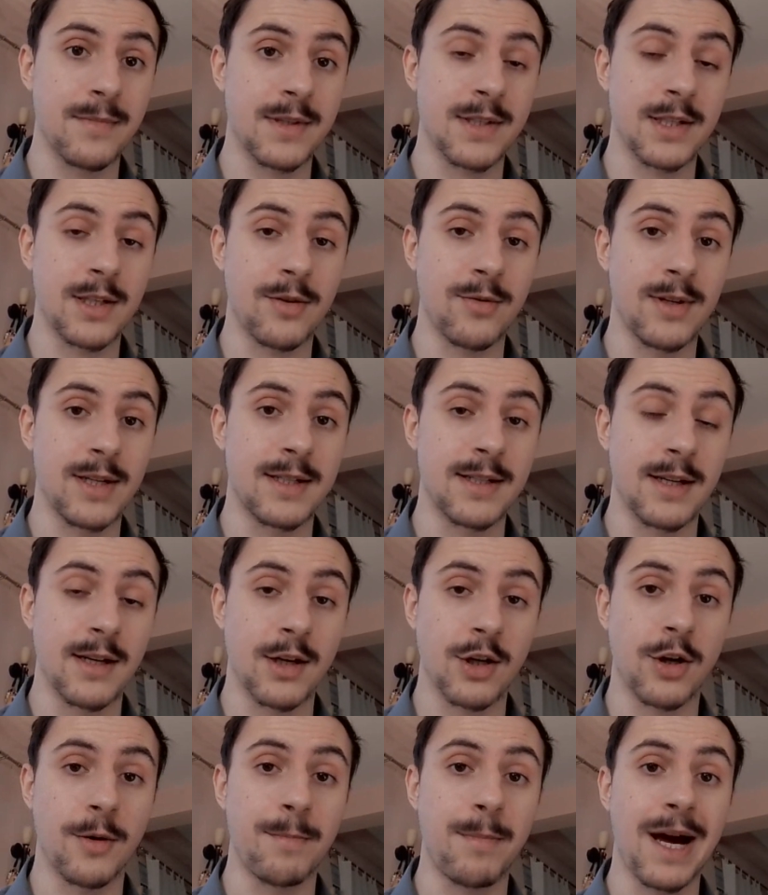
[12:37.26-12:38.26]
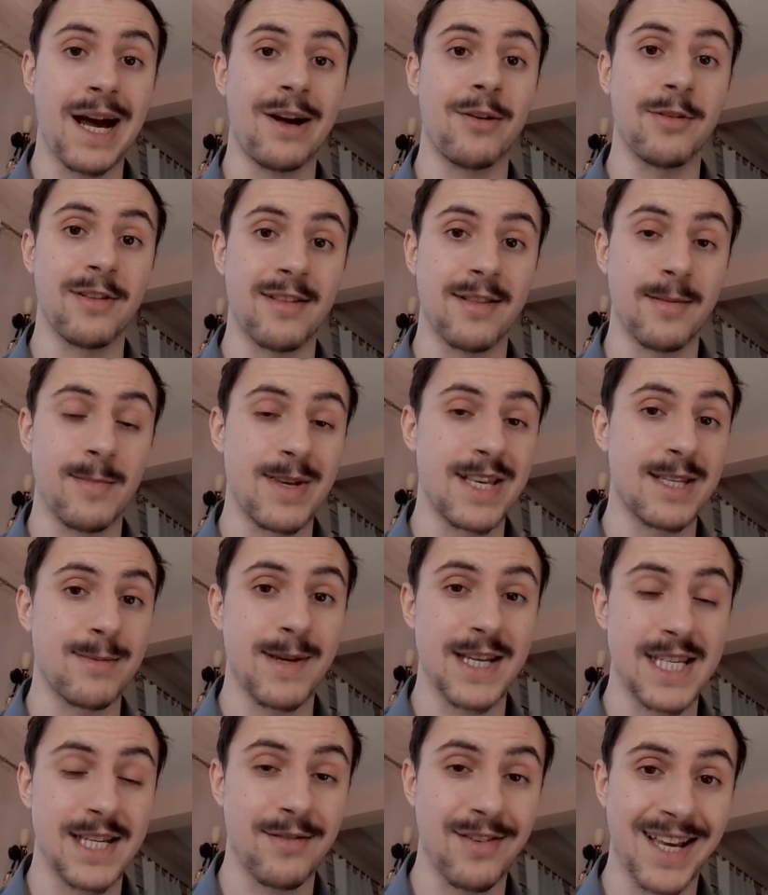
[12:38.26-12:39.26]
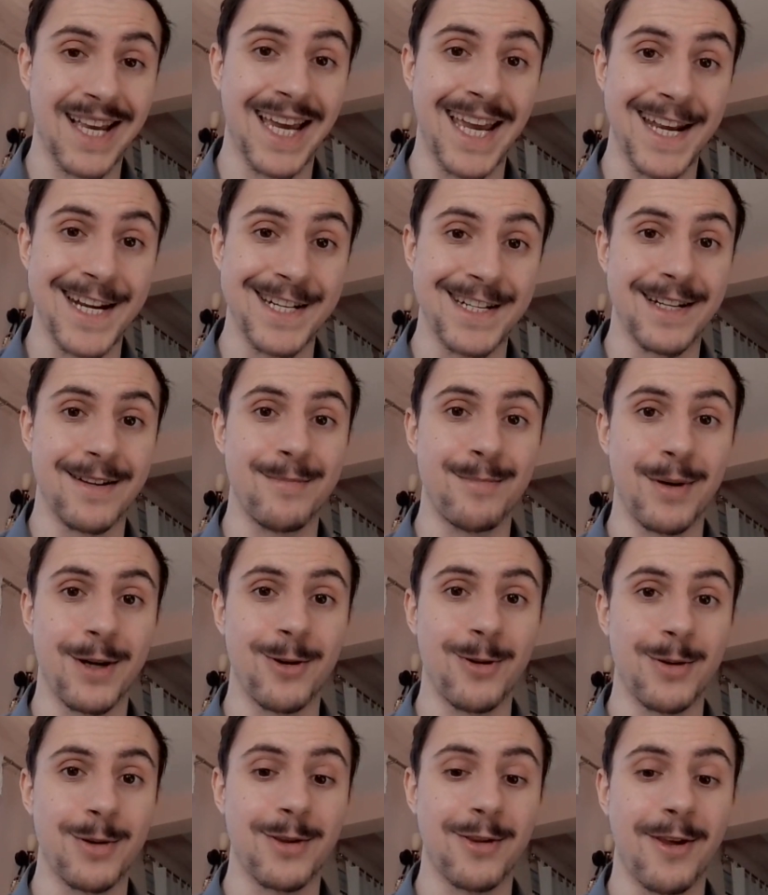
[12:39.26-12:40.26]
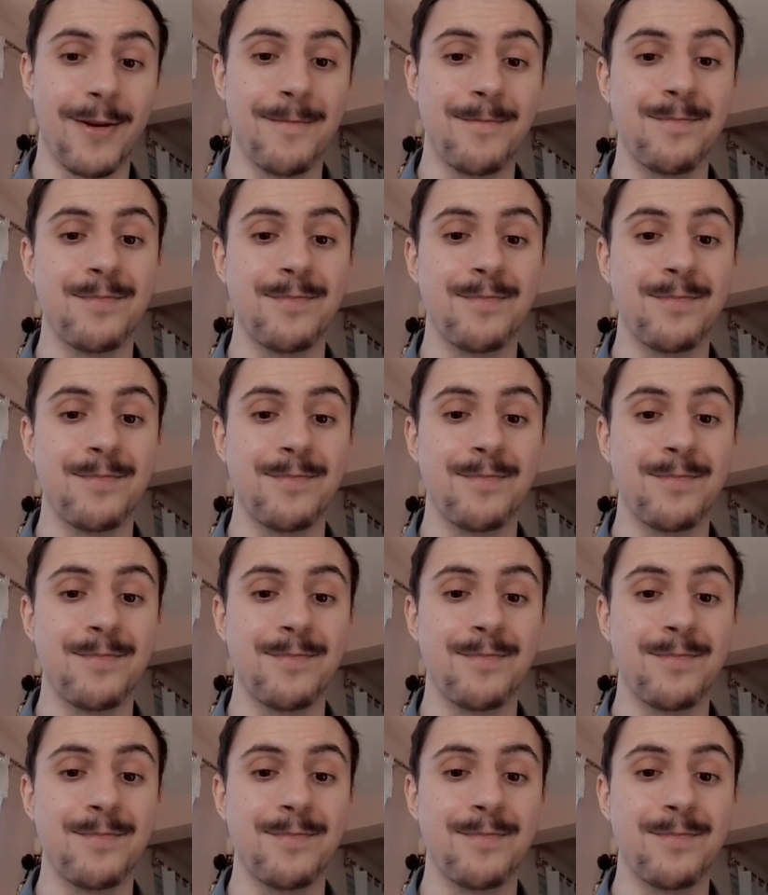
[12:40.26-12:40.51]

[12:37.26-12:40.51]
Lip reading: so it compounds the misspecification in both.